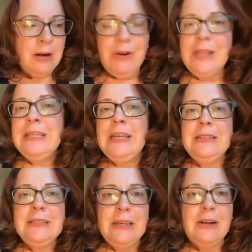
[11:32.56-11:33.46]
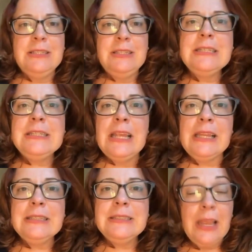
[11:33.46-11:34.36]
our residents and our
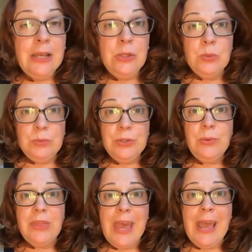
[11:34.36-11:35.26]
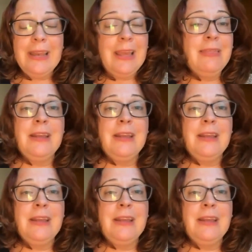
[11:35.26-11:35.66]
citizens, and you do that,